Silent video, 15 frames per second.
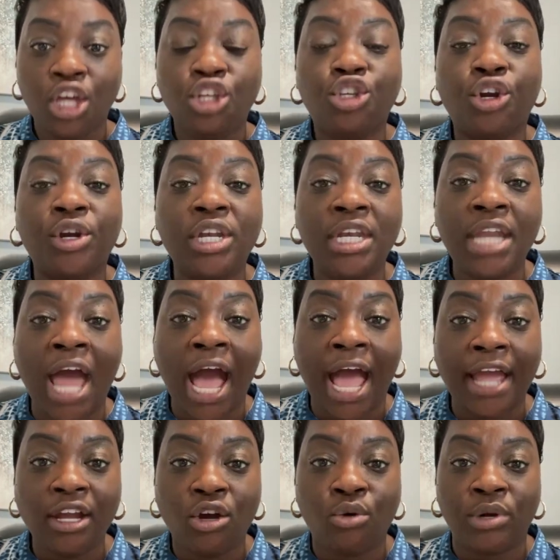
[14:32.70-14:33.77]
You're
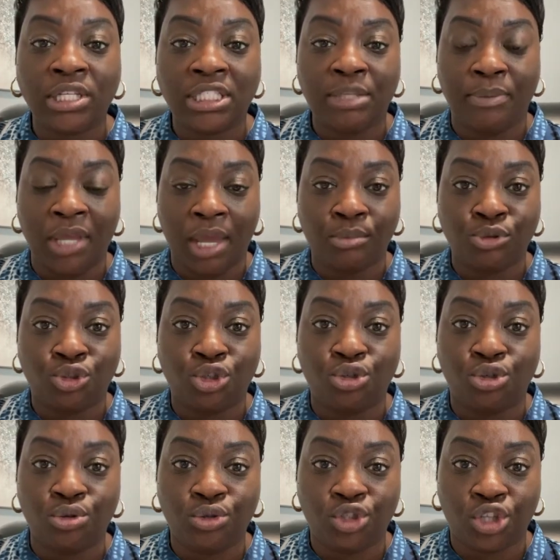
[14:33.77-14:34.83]
not going to be able to
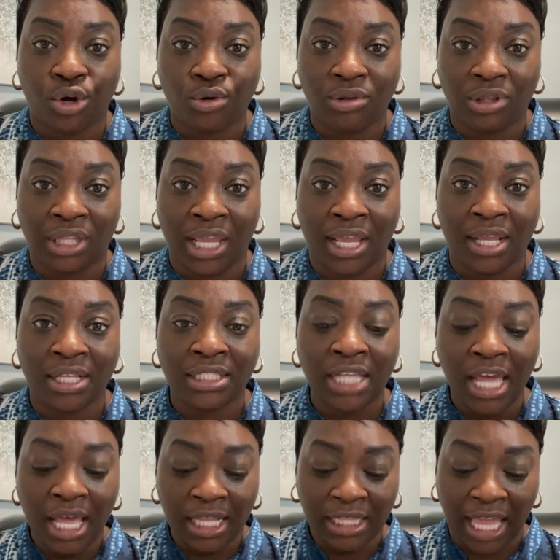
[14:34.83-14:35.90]
do certain things
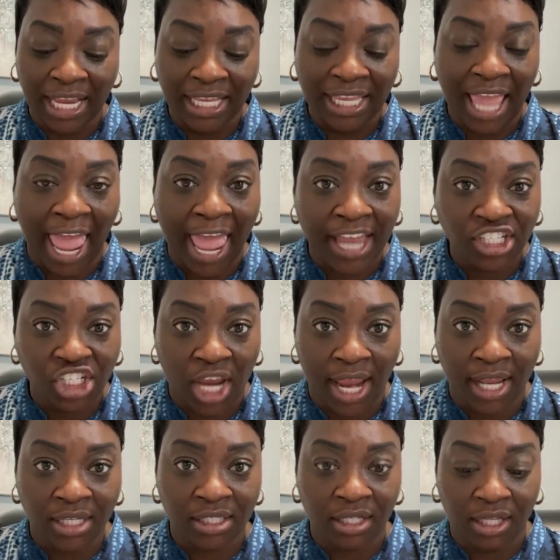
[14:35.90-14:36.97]
like cash
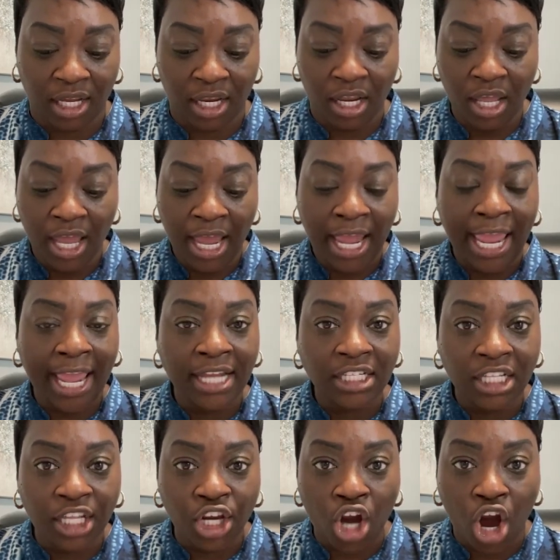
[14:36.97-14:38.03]
handling
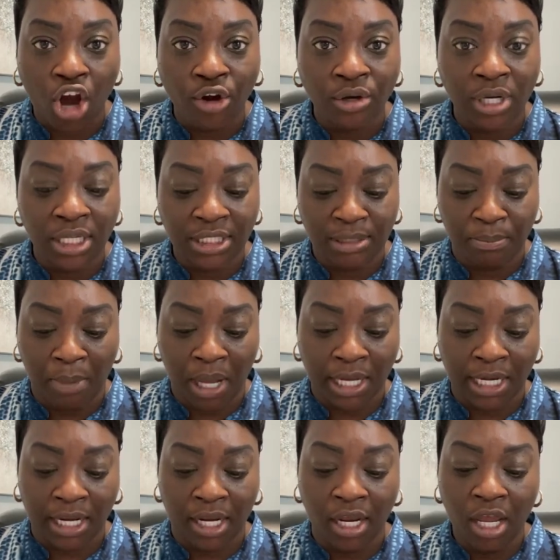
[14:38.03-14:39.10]
earnest
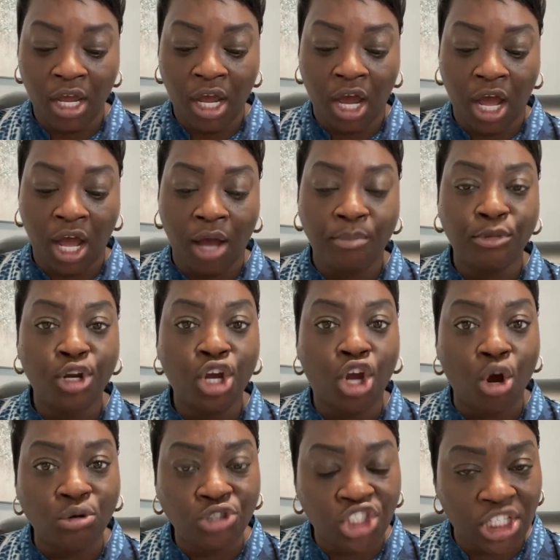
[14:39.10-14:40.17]
money,
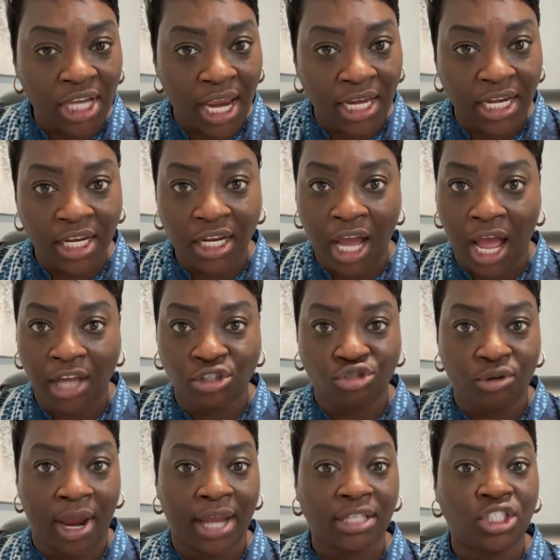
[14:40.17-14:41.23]
negotiating
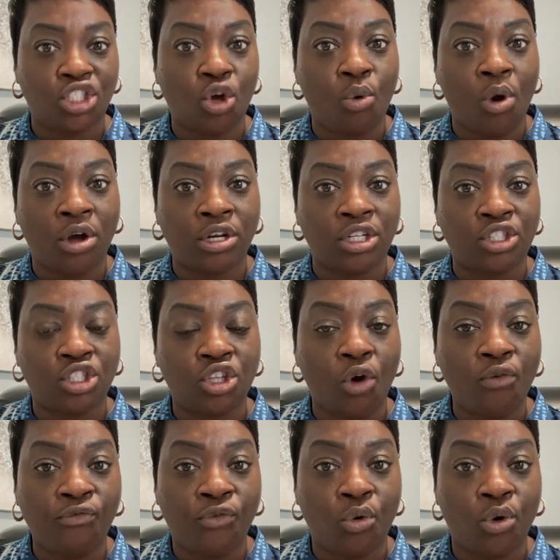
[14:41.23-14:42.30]
contracts, so on and
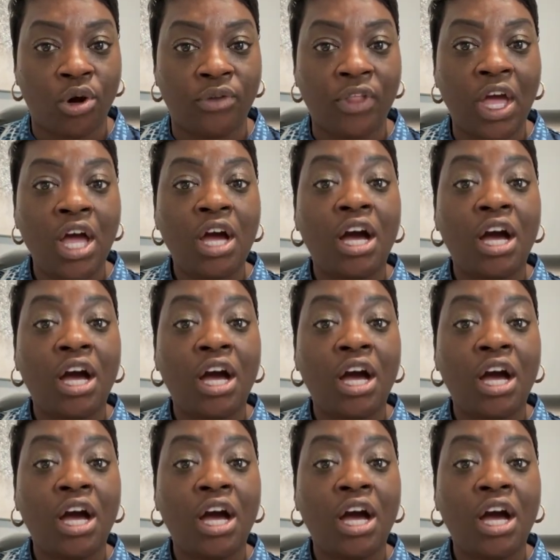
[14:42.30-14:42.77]
so forth,